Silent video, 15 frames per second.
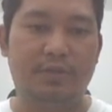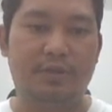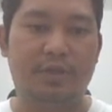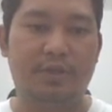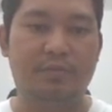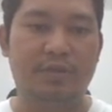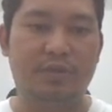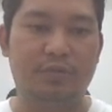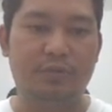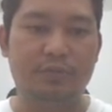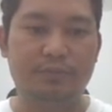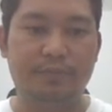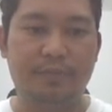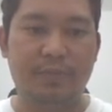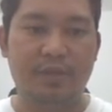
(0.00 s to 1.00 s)
Number
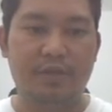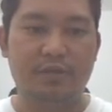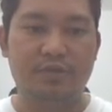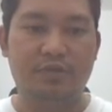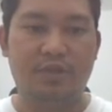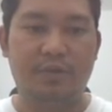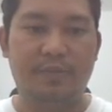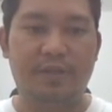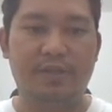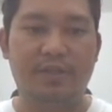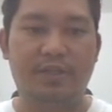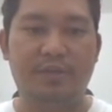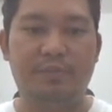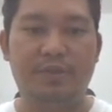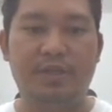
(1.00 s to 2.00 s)
2, solar panel
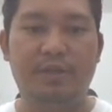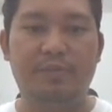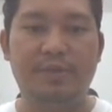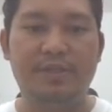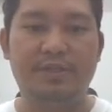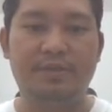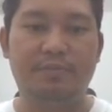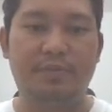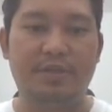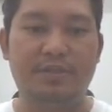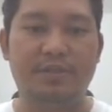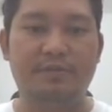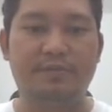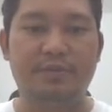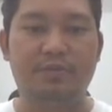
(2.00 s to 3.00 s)
can be damaged by
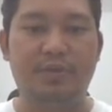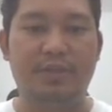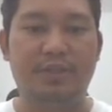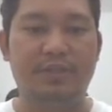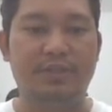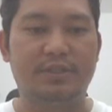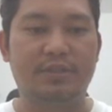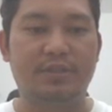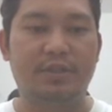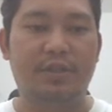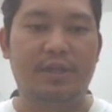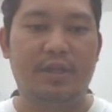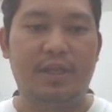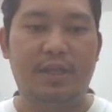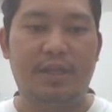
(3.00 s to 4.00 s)
severe weather,
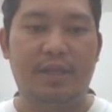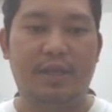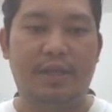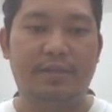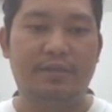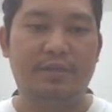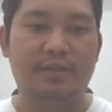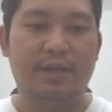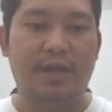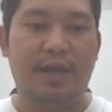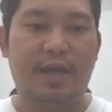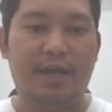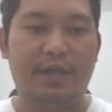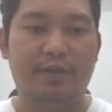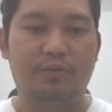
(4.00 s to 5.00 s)
like
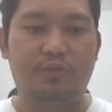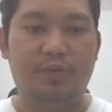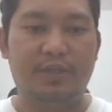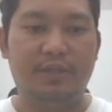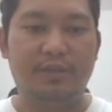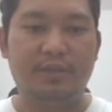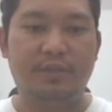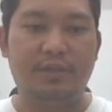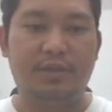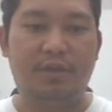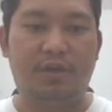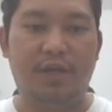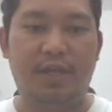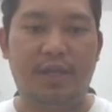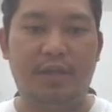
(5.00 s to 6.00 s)
high wind,
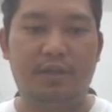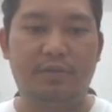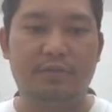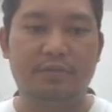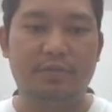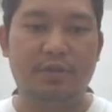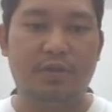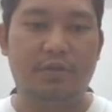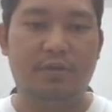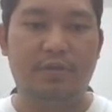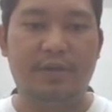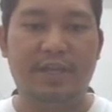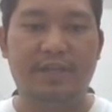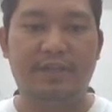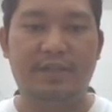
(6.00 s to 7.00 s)
hail, or
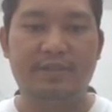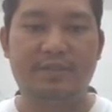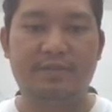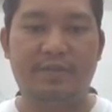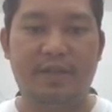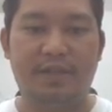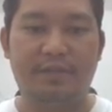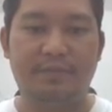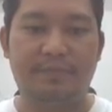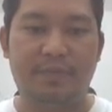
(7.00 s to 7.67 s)
lightning strike.